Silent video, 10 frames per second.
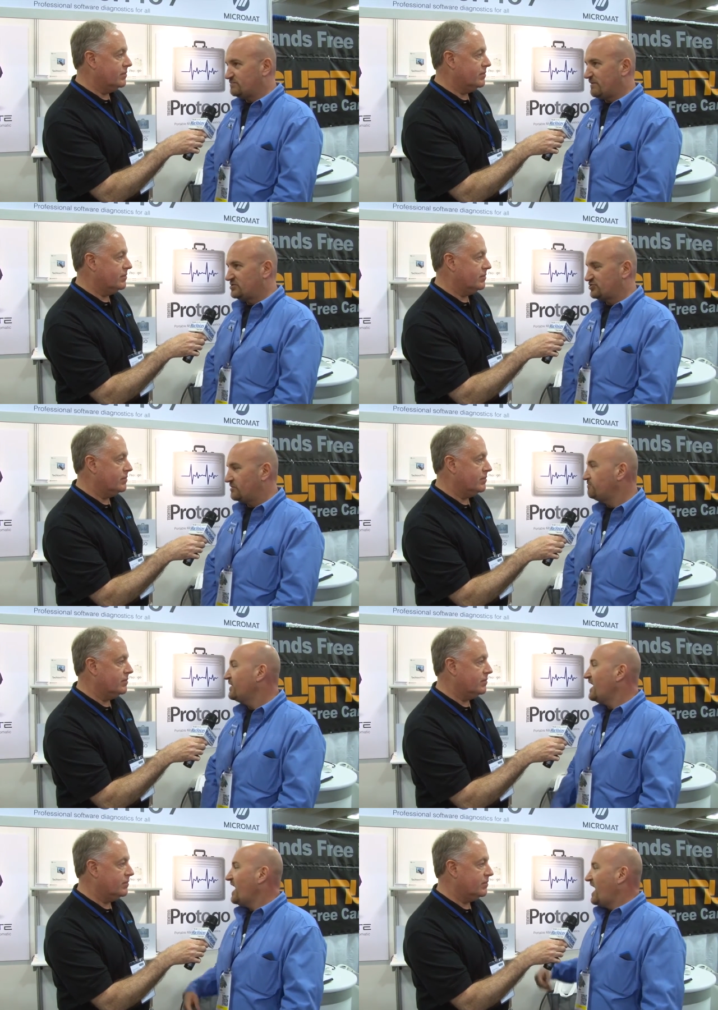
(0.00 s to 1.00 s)
Speaker 1: special.
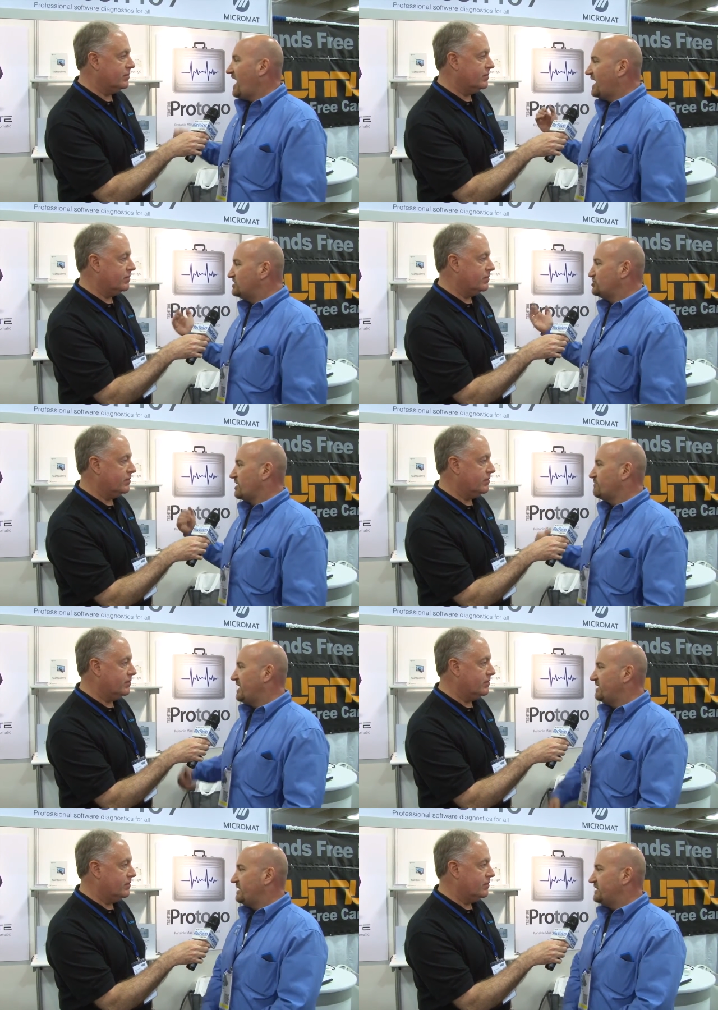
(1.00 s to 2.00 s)
And
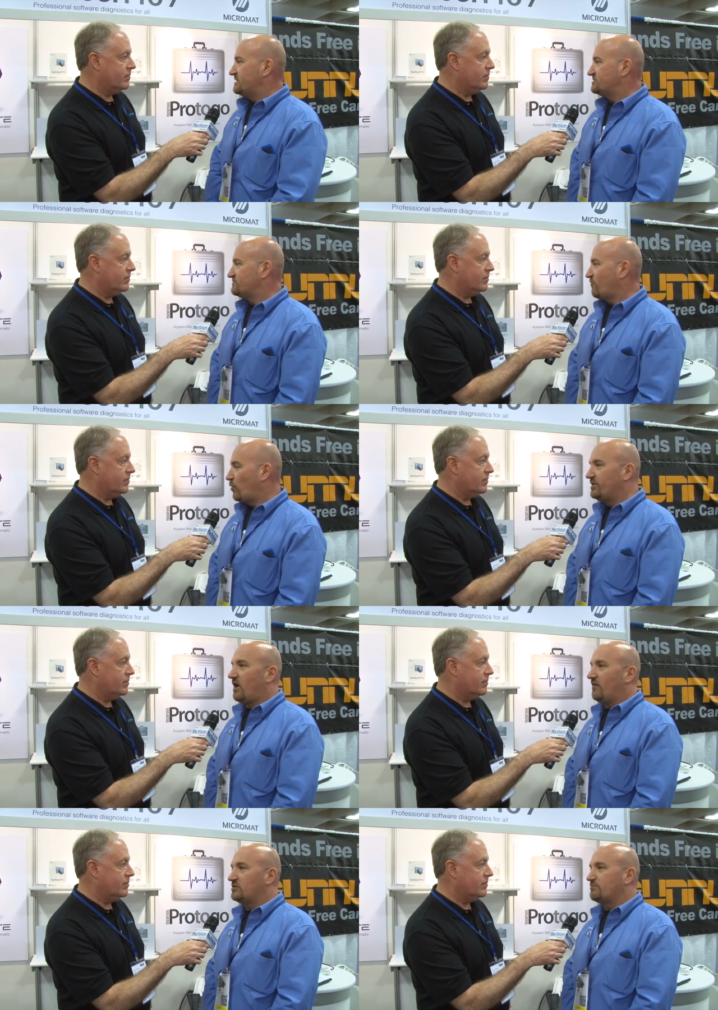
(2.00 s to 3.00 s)
Checkmate is
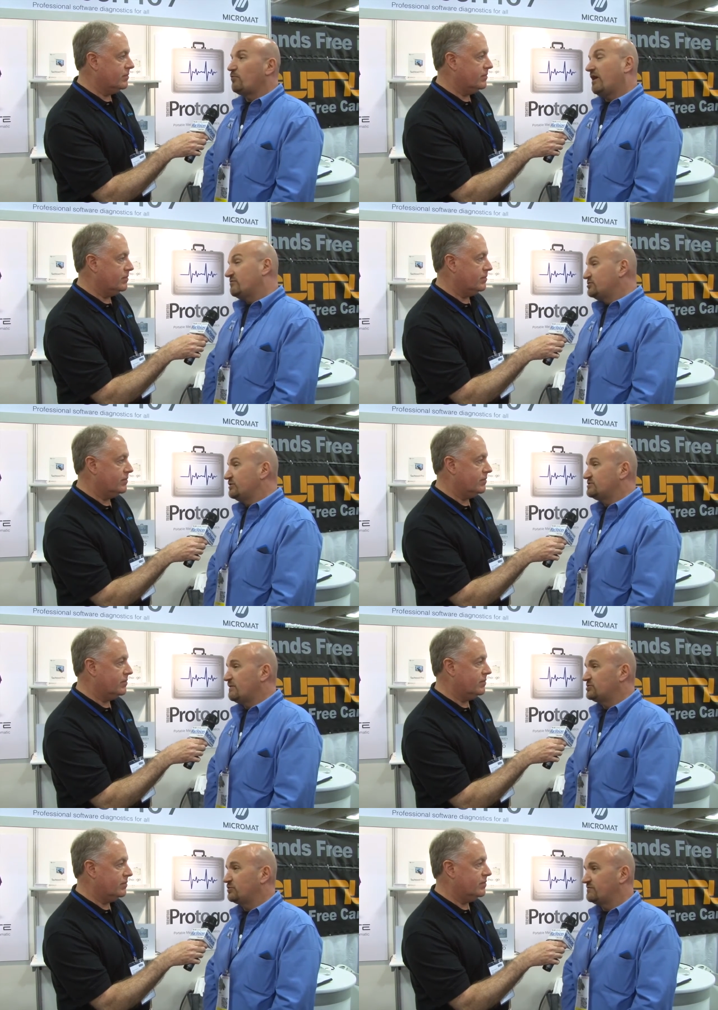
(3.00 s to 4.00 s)
$40, but we have a show
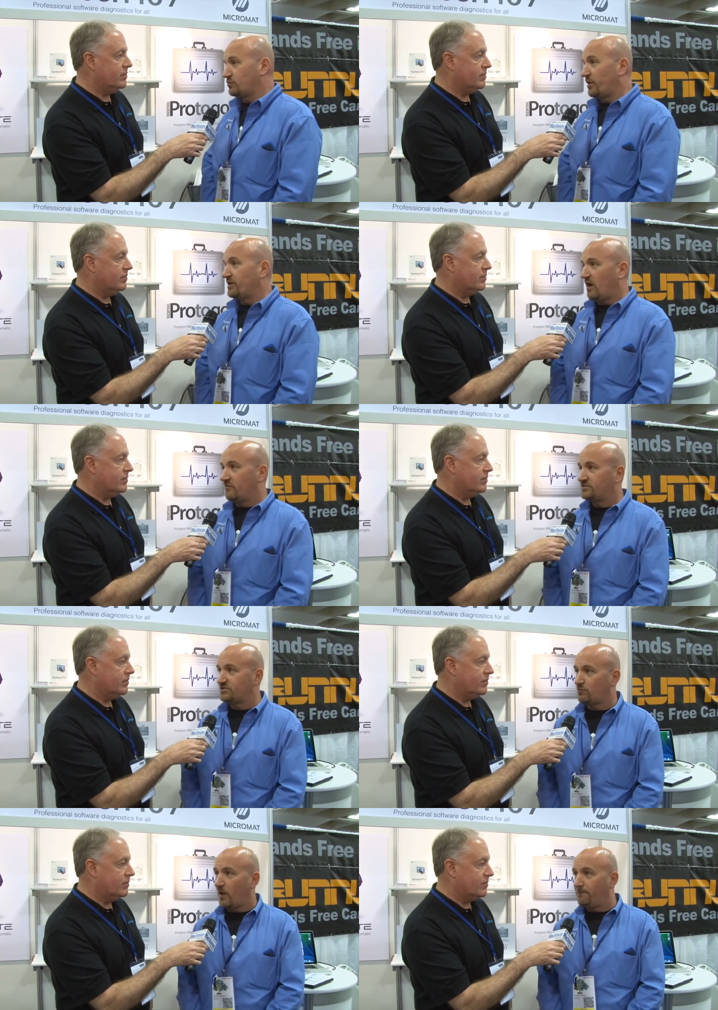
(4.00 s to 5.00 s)
special of $20
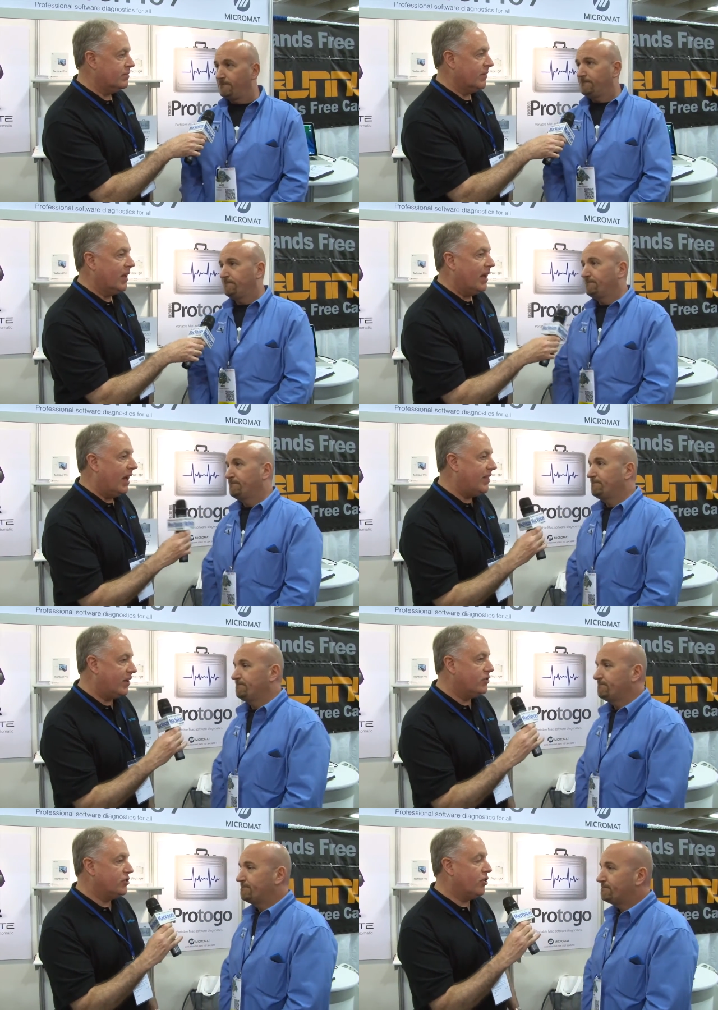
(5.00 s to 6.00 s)
as well. I
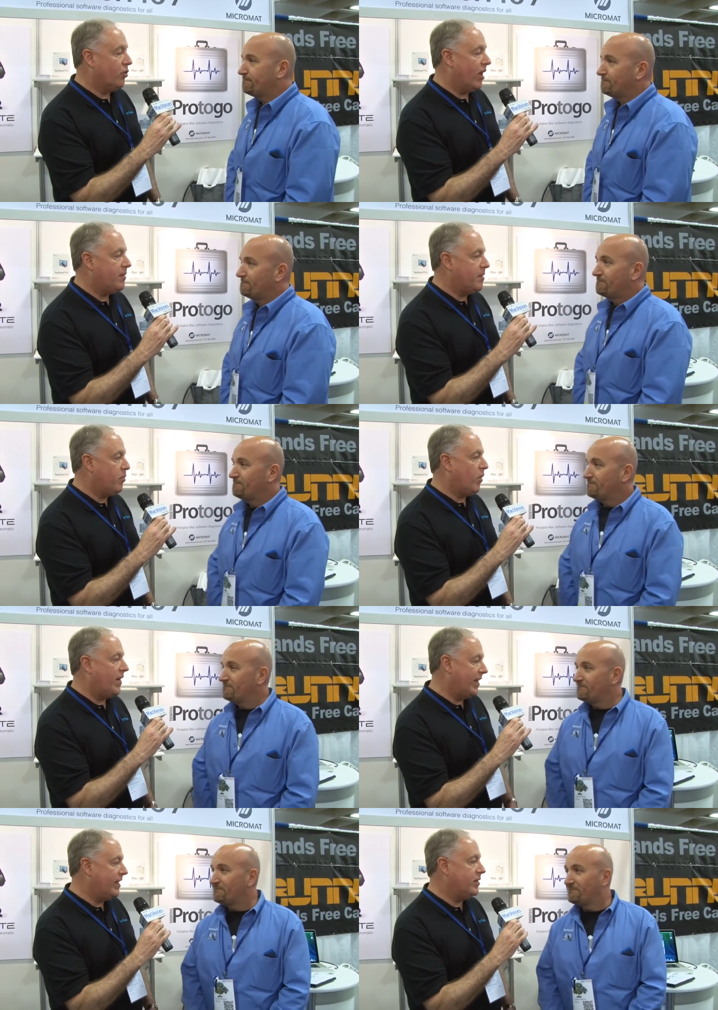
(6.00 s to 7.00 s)
think you just
Speaker 2: told a lot of people
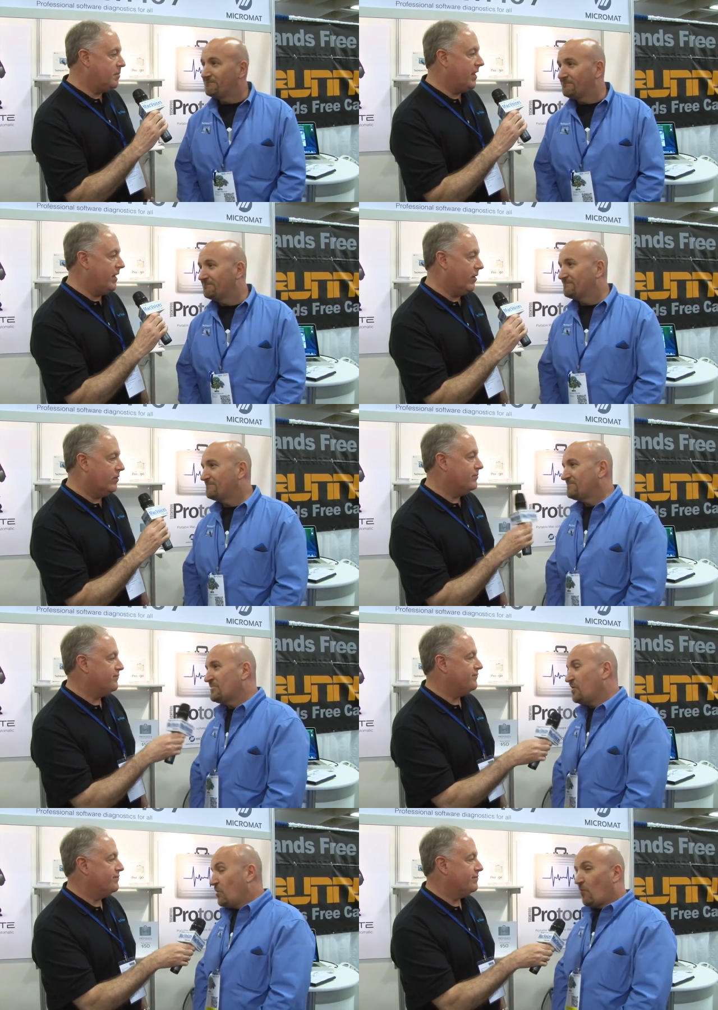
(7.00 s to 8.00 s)
why they need to be here.
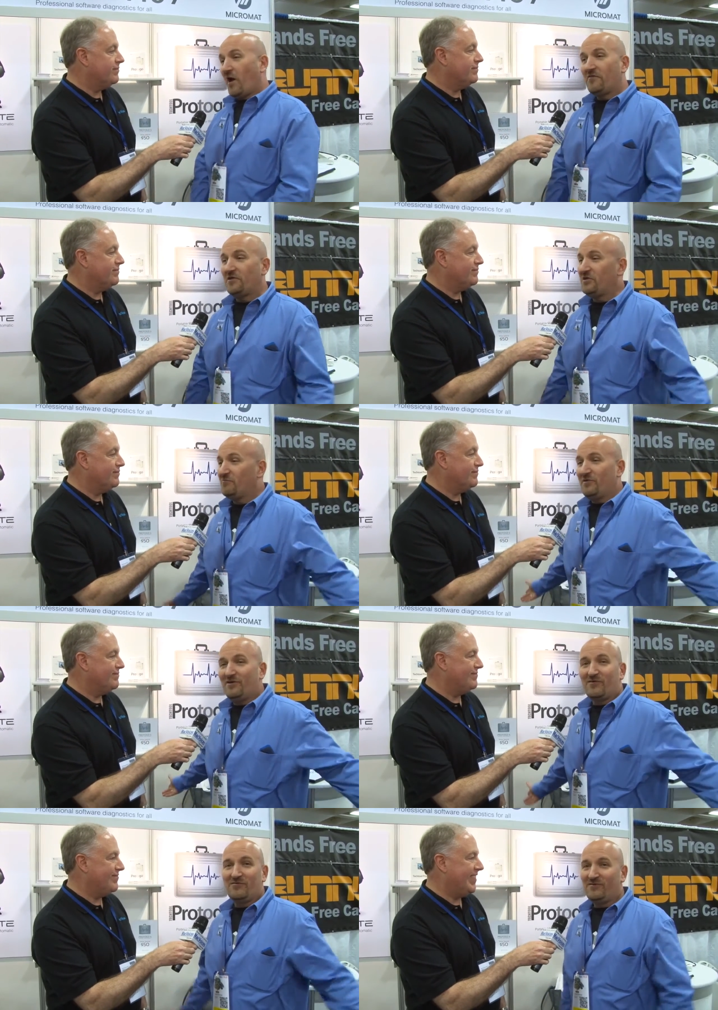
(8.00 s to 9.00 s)
Speaker 1: Why they need to be
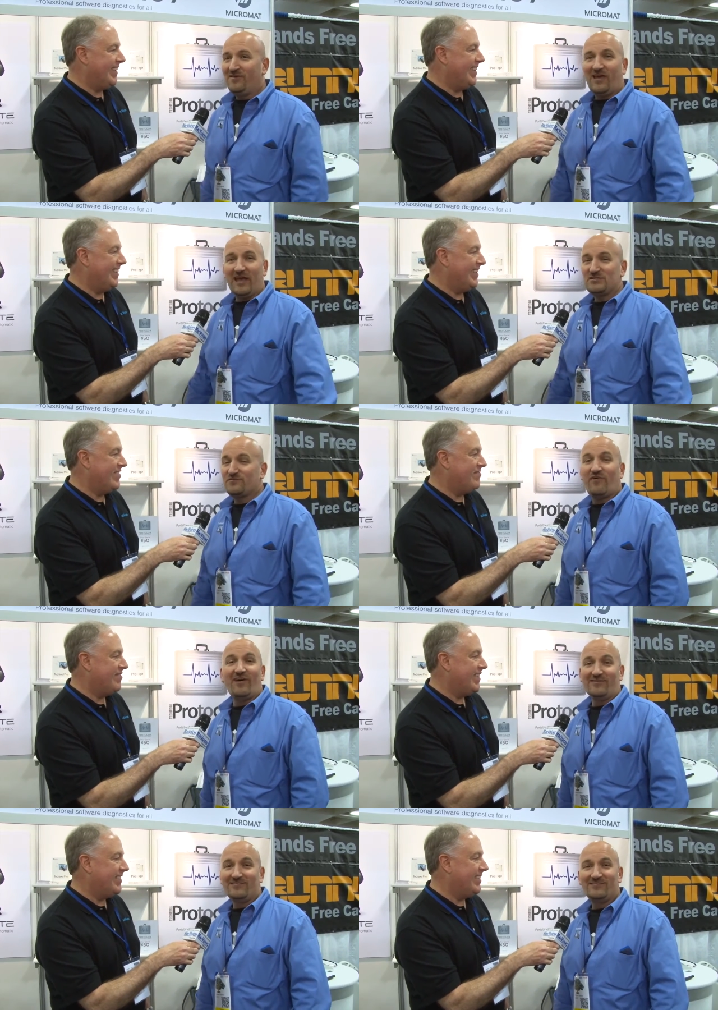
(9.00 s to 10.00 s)
here? It's
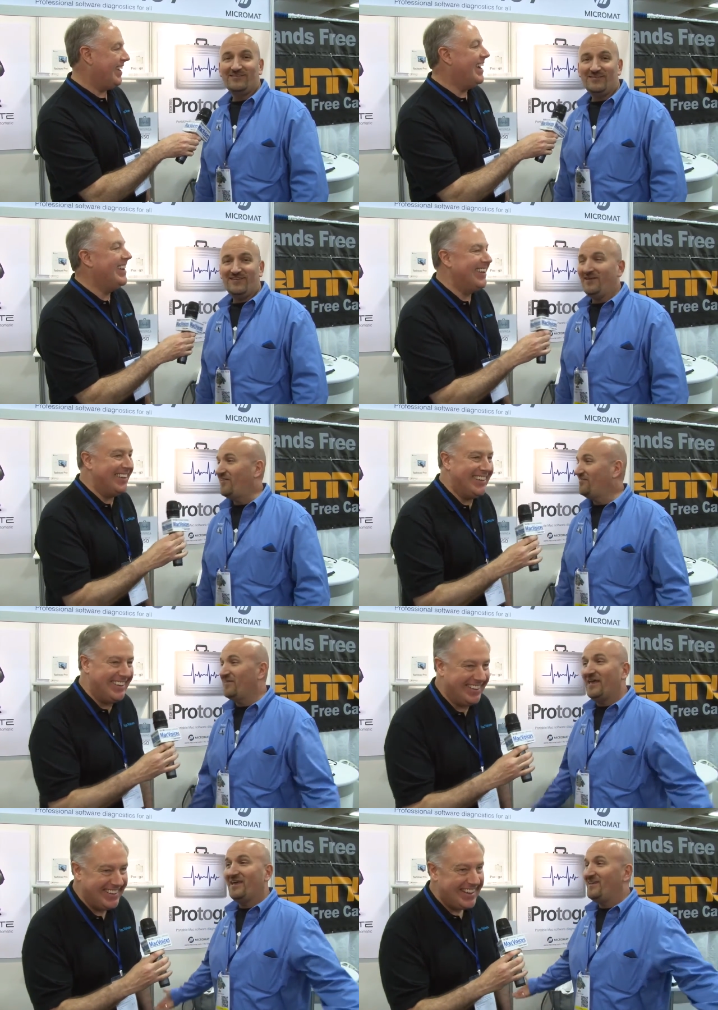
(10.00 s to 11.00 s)
fun.
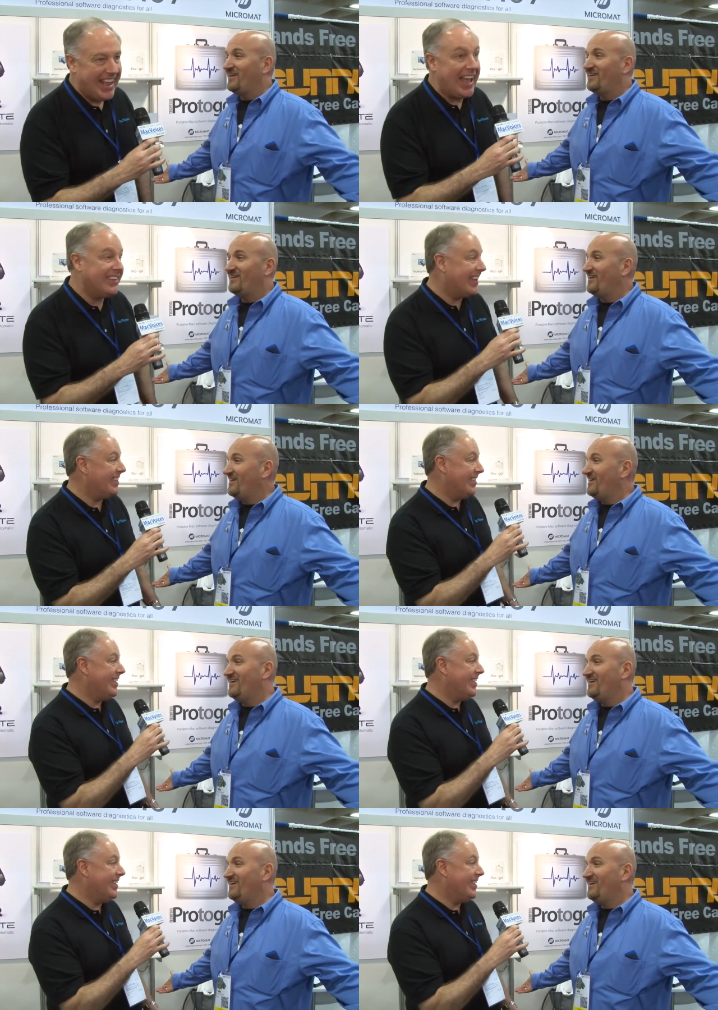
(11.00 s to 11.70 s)
And to get the